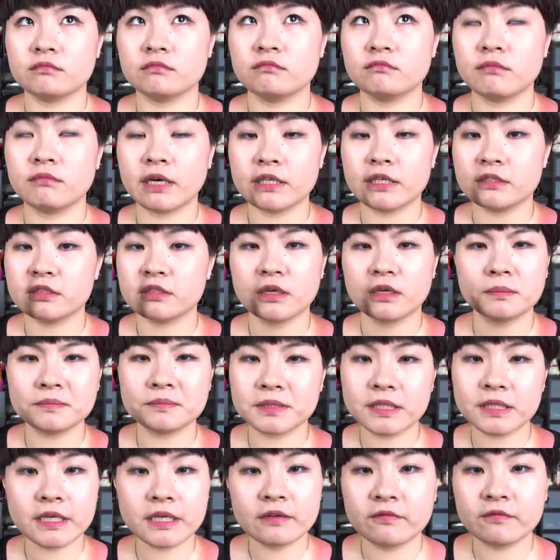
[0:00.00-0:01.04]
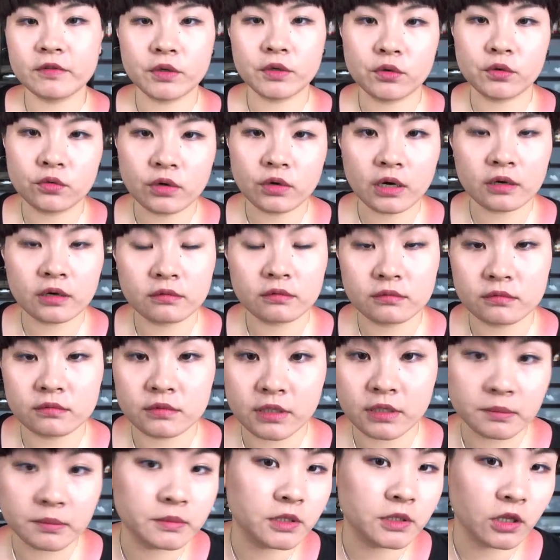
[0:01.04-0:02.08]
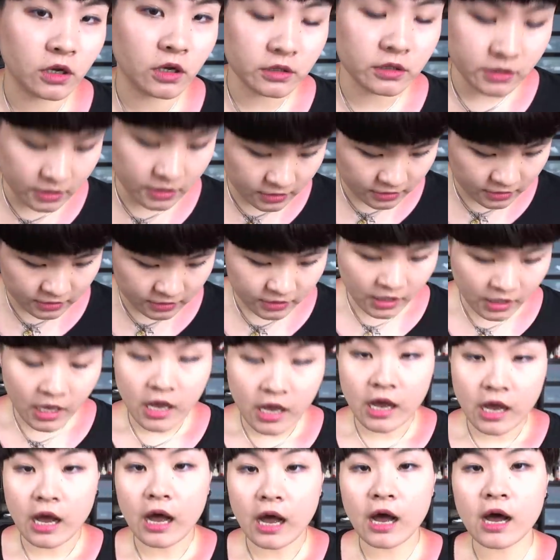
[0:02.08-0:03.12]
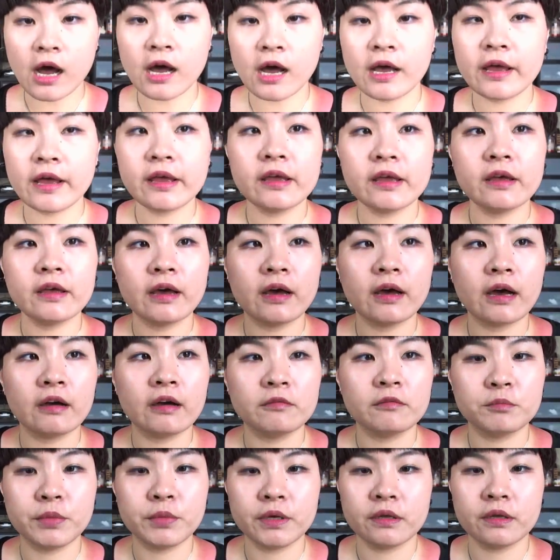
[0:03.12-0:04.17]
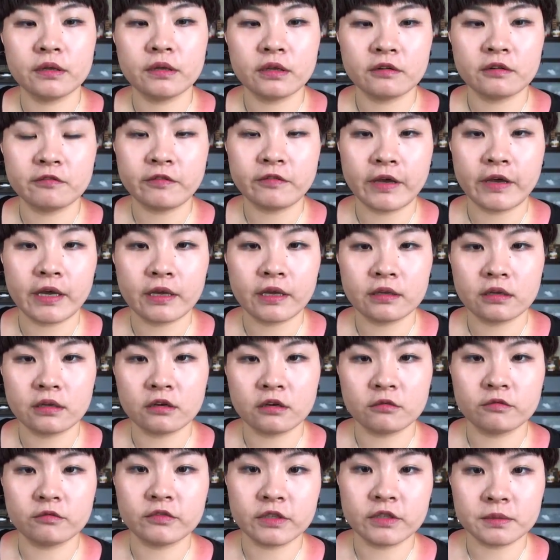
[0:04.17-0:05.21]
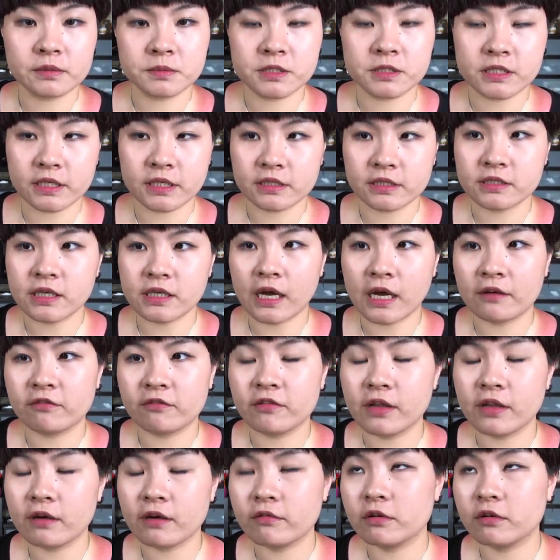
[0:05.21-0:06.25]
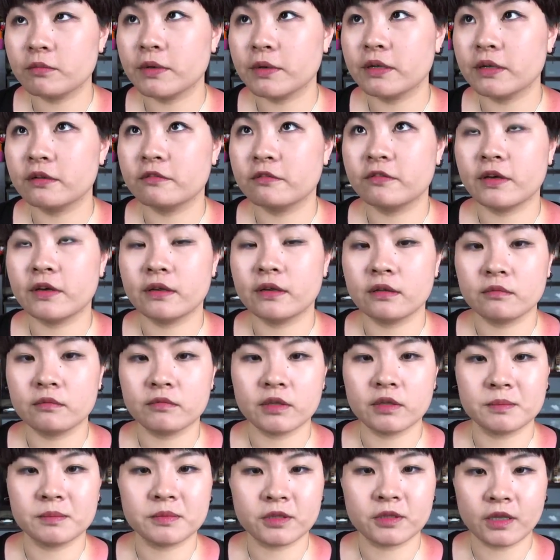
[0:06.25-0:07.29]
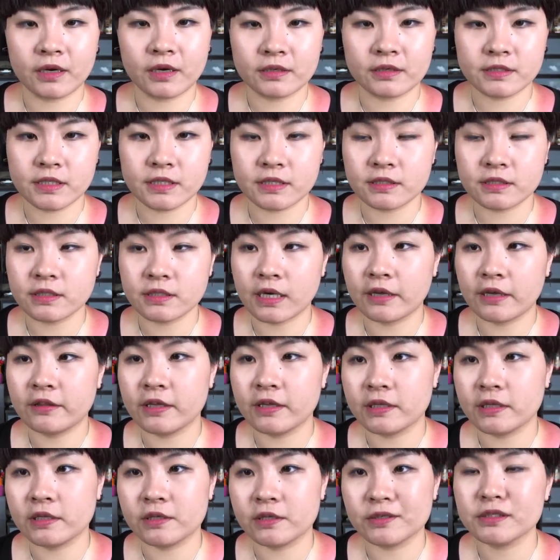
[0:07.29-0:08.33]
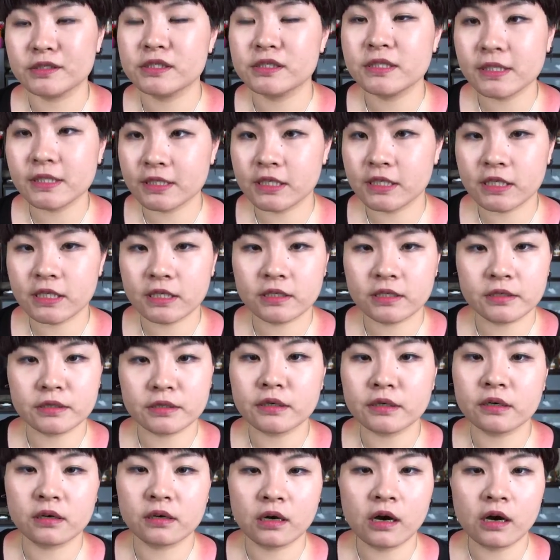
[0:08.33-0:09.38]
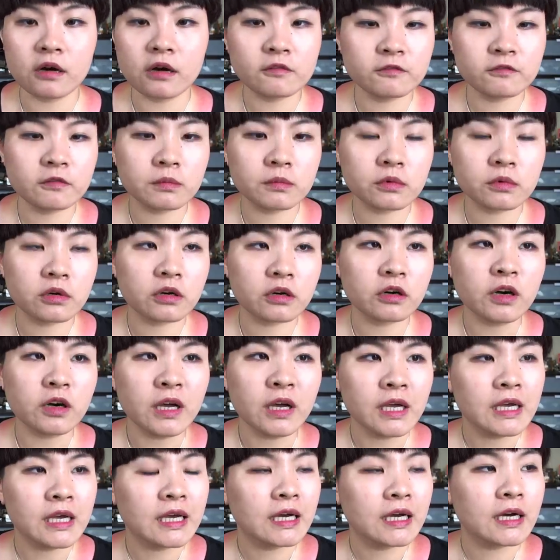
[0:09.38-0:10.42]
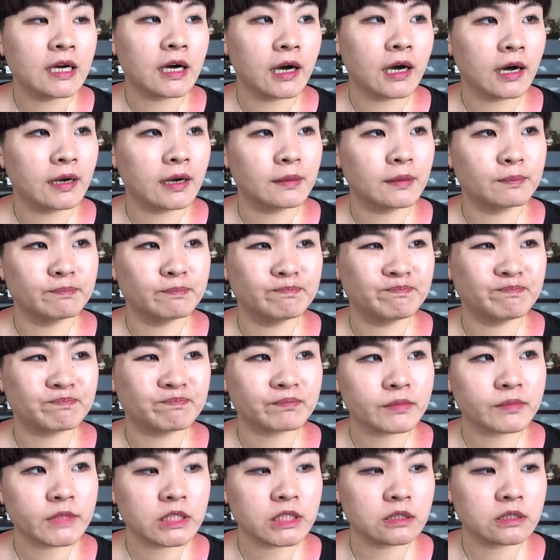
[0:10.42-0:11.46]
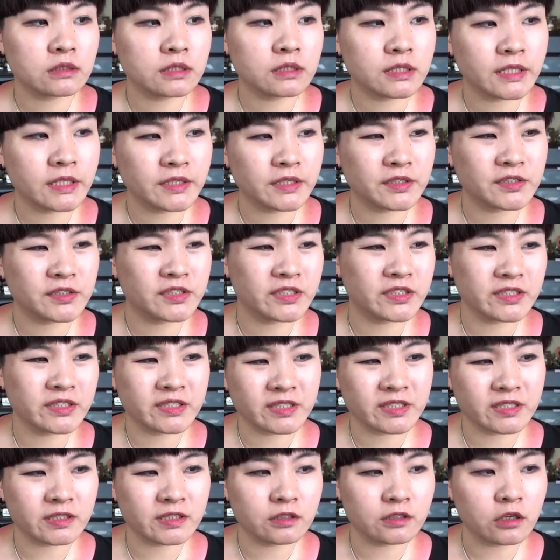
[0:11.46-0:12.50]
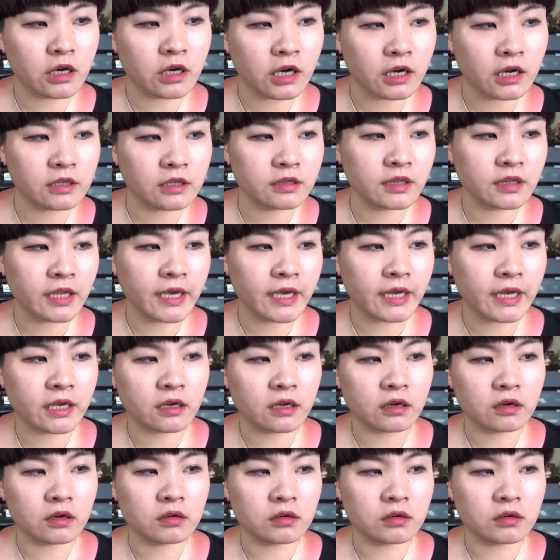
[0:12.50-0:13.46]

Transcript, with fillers: my complete view on lip glosses. I have been a fan of lipsticks. I've never been a fan of lip glosses. I think they're sticky, they're uncomfortable, um, they're just not like,